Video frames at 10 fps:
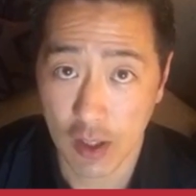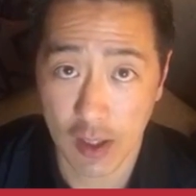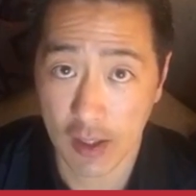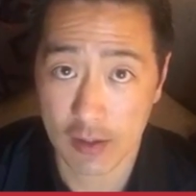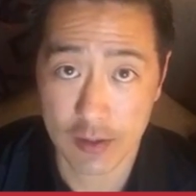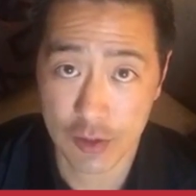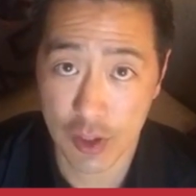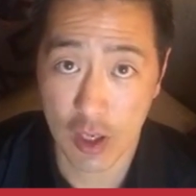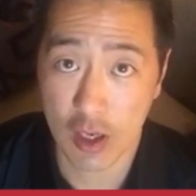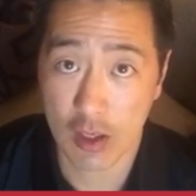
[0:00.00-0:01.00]
uh,
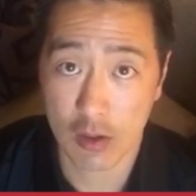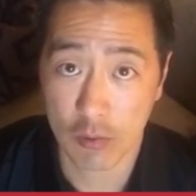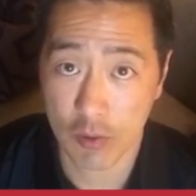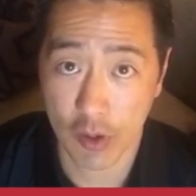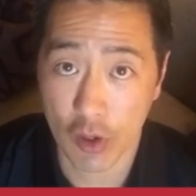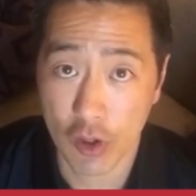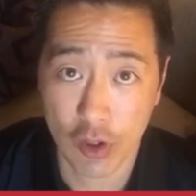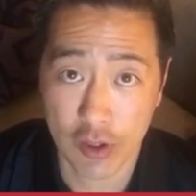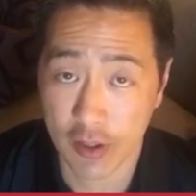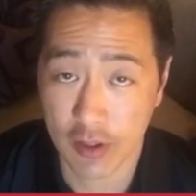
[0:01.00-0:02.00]
song with a
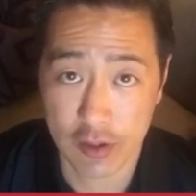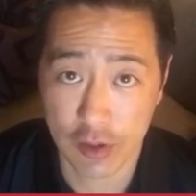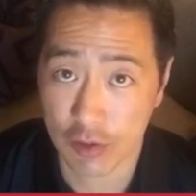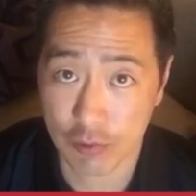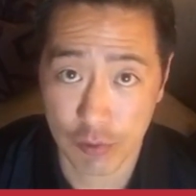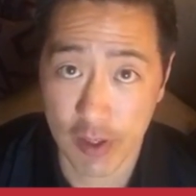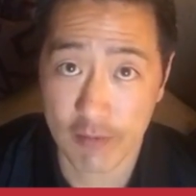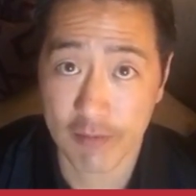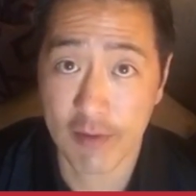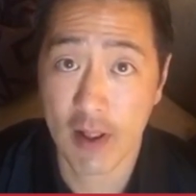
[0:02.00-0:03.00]
hook and a certain
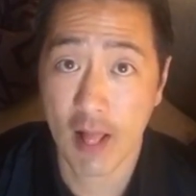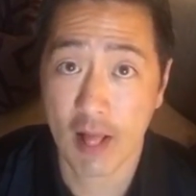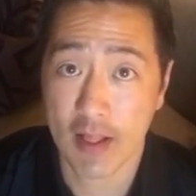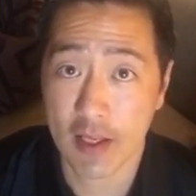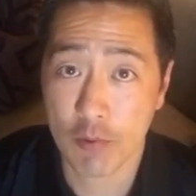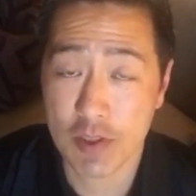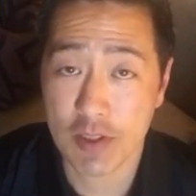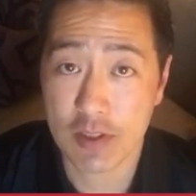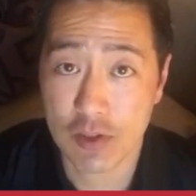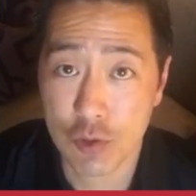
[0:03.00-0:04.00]
riff he
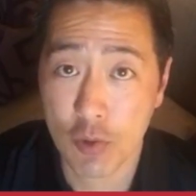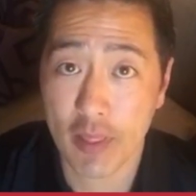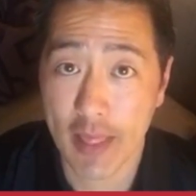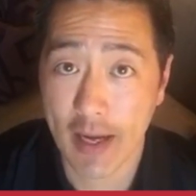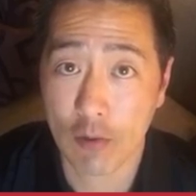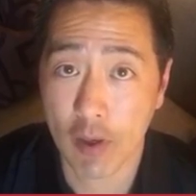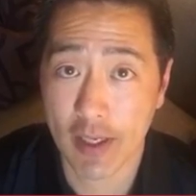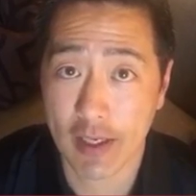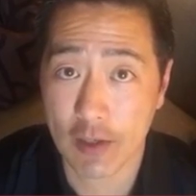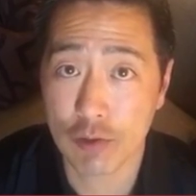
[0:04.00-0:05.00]
wasn't doing that
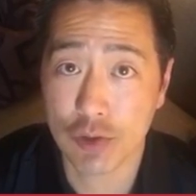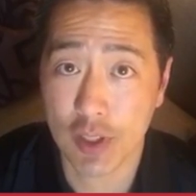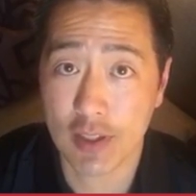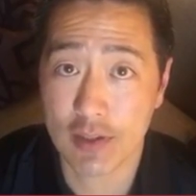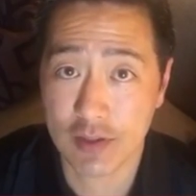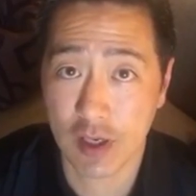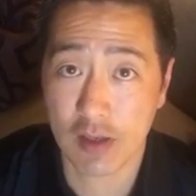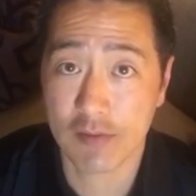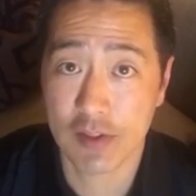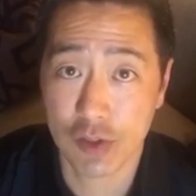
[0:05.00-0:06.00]
quite yet. He was trying to
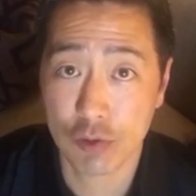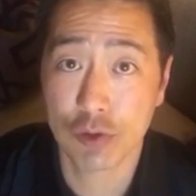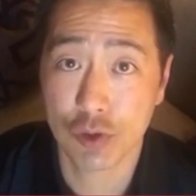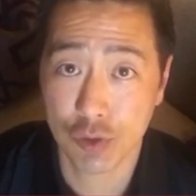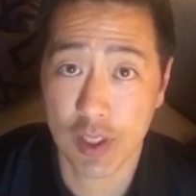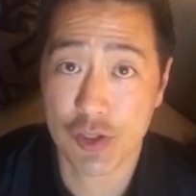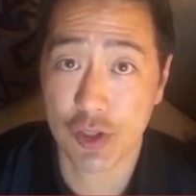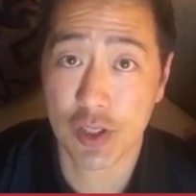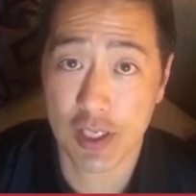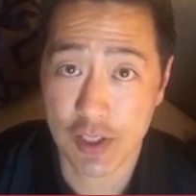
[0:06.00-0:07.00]
solve his own
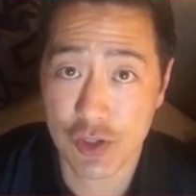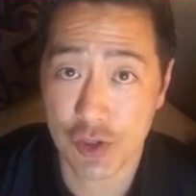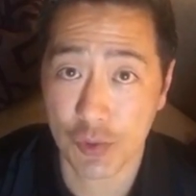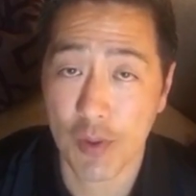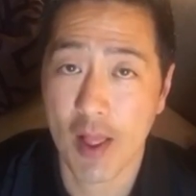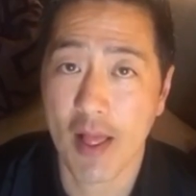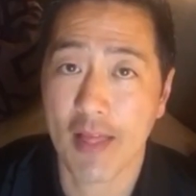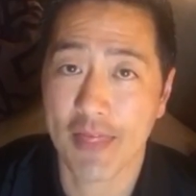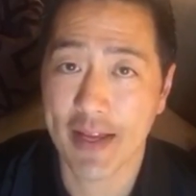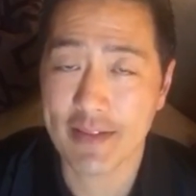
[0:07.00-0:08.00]
treasure issue.
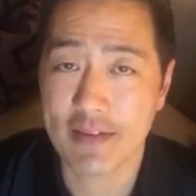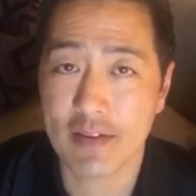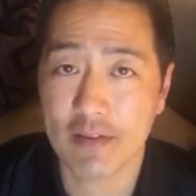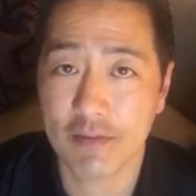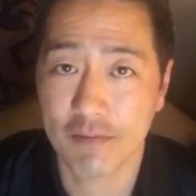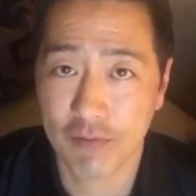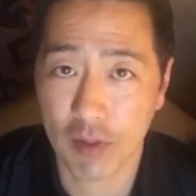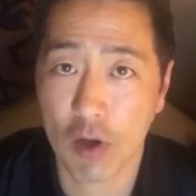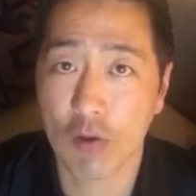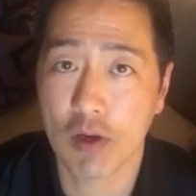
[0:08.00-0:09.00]
And that's the
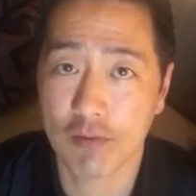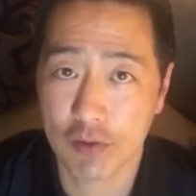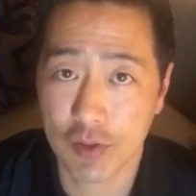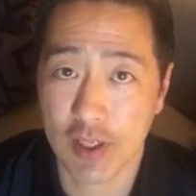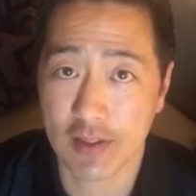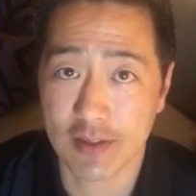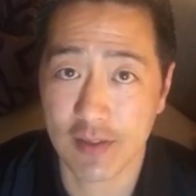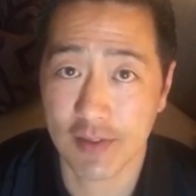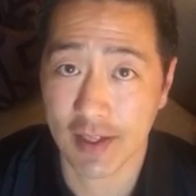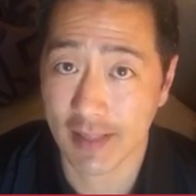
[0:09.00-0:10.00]
flow of
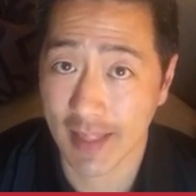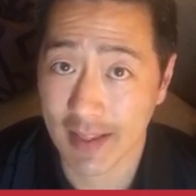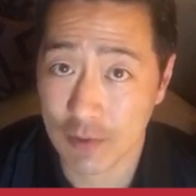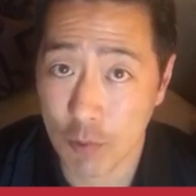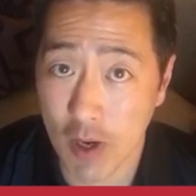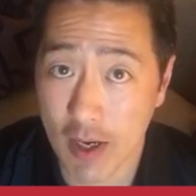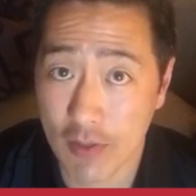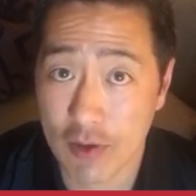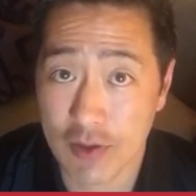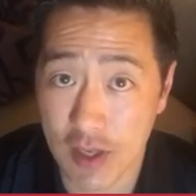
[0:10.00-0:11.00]
creativity. And that's why
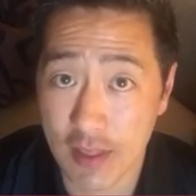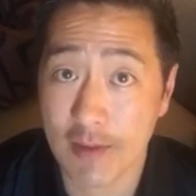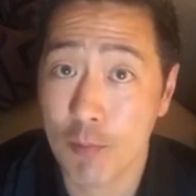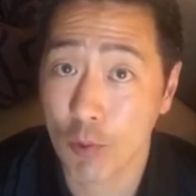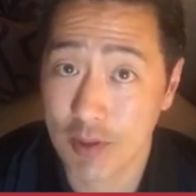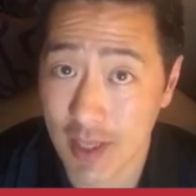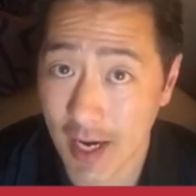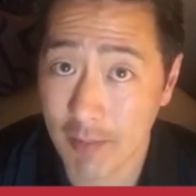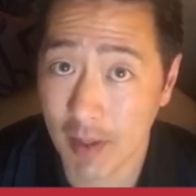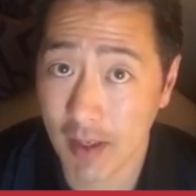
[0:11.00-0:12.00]
there's nothing more
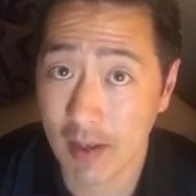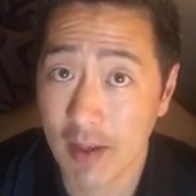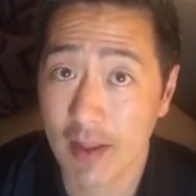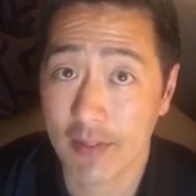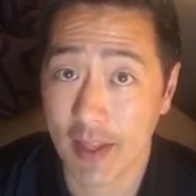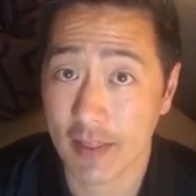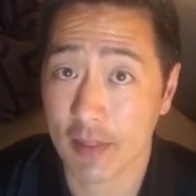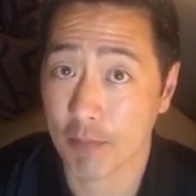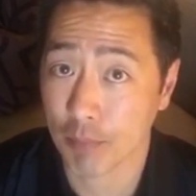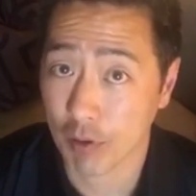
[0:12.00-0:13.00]
timely than
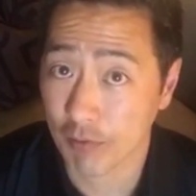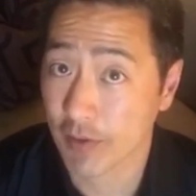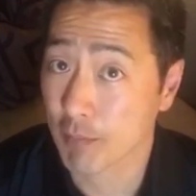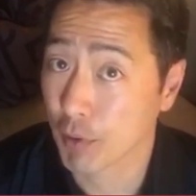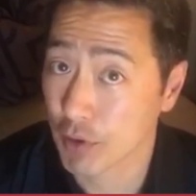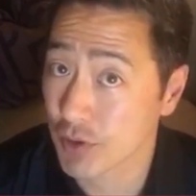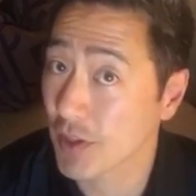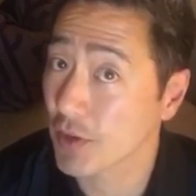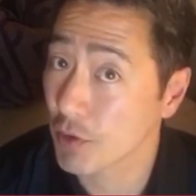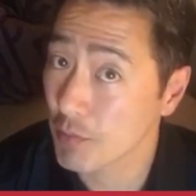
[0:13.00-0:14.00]
the perfect
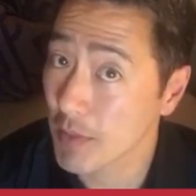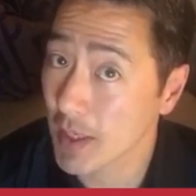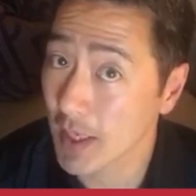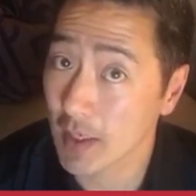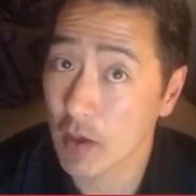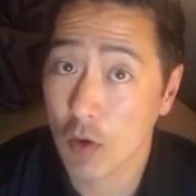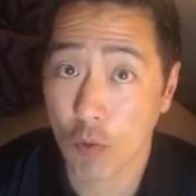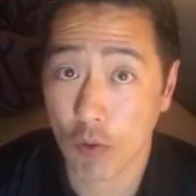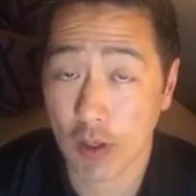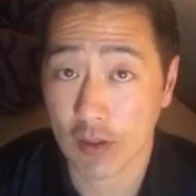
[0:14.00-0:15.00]
person that you're meeting
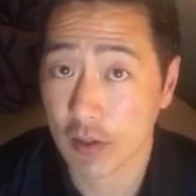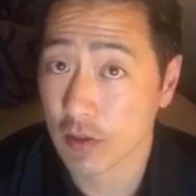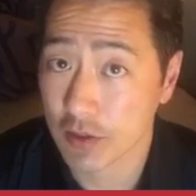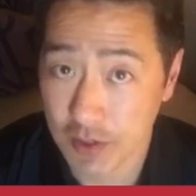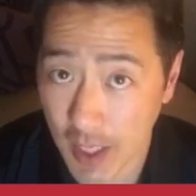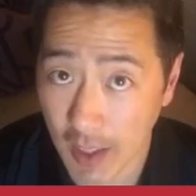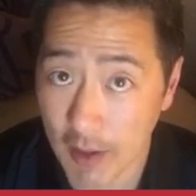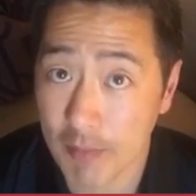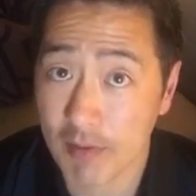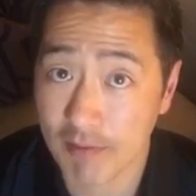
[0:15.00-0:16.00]
or a little
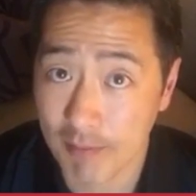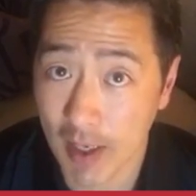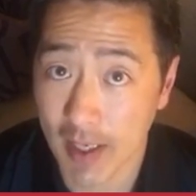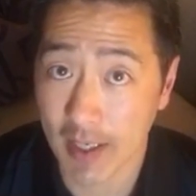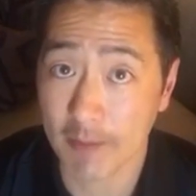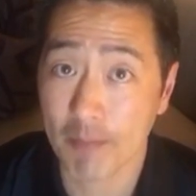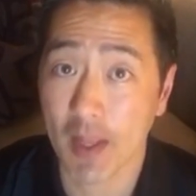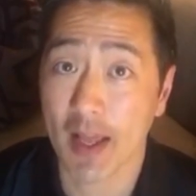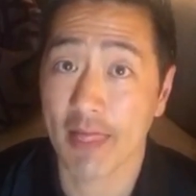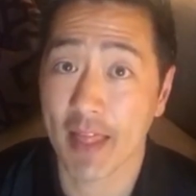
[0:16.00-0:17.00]
dollop of money.
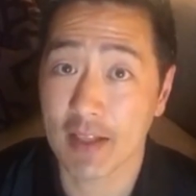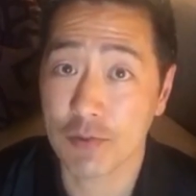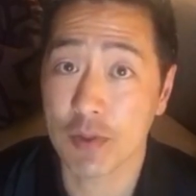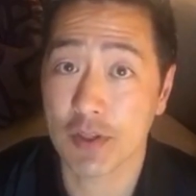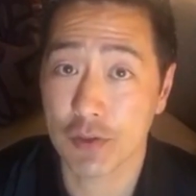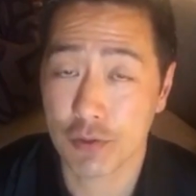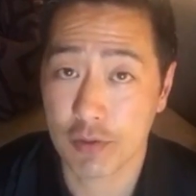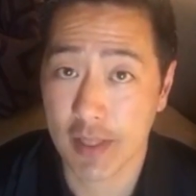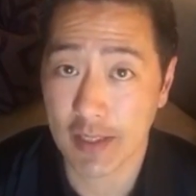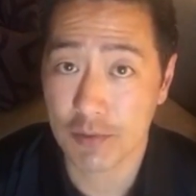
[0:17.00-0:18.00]
And that's what
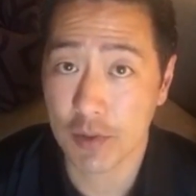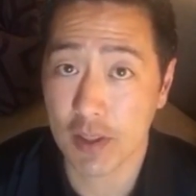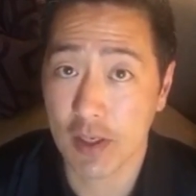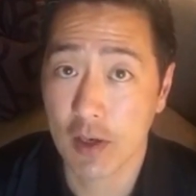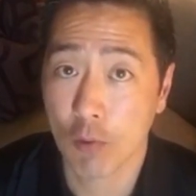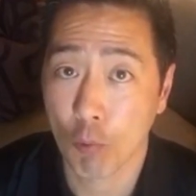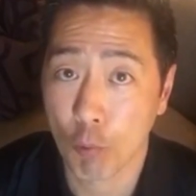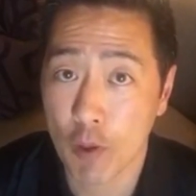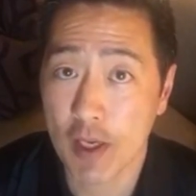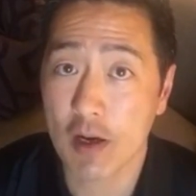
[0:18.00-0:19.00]
that's what
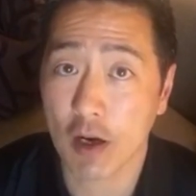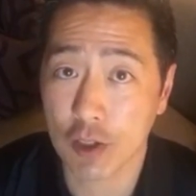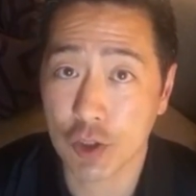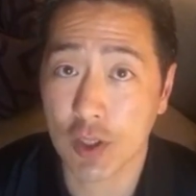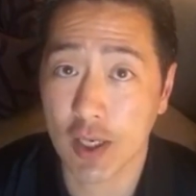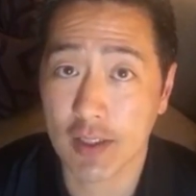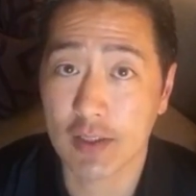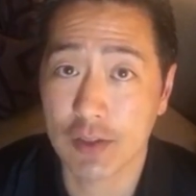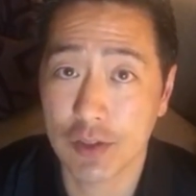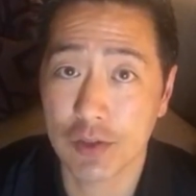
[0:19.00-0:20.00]
we are trying to
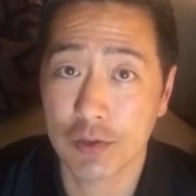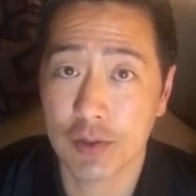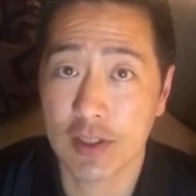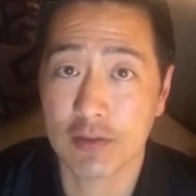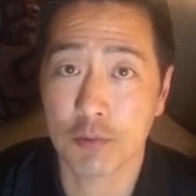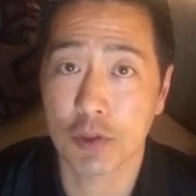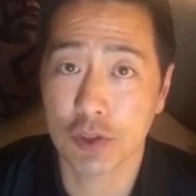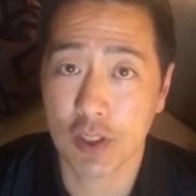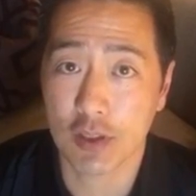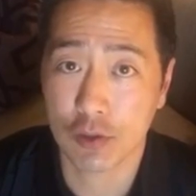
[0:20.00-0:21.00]
do is we're
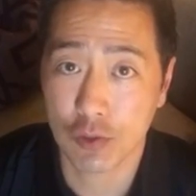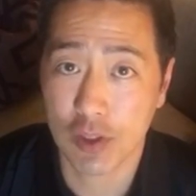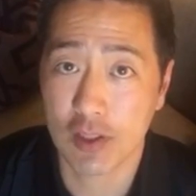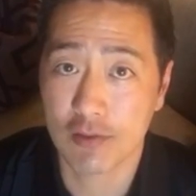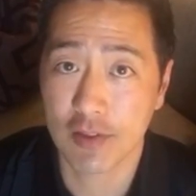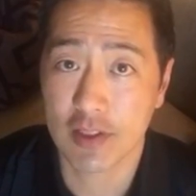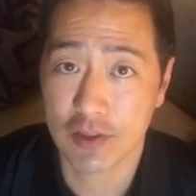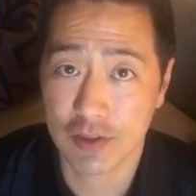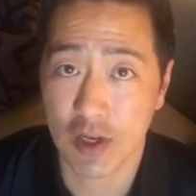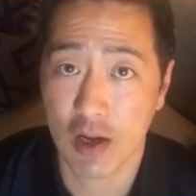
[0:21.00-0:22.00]
trying to creatively
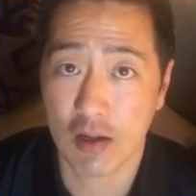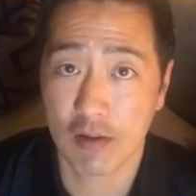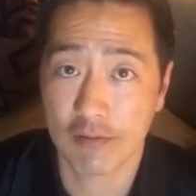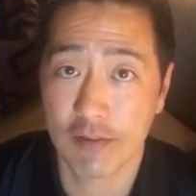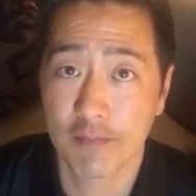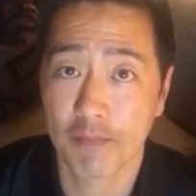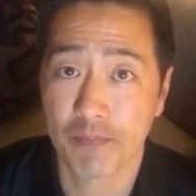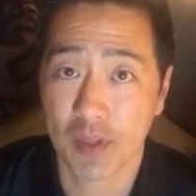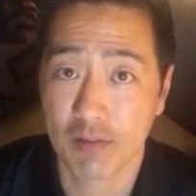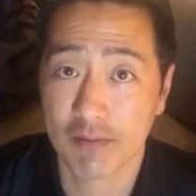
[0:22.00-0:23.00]
solve
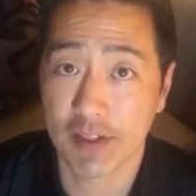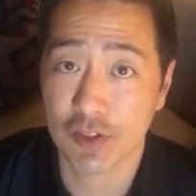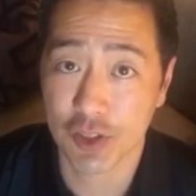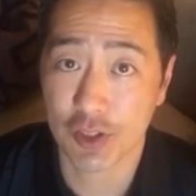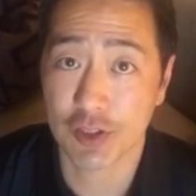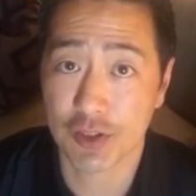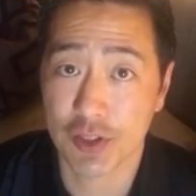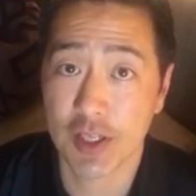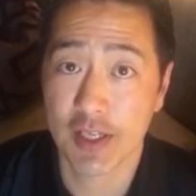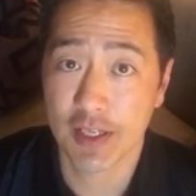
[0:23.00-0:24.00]
ventures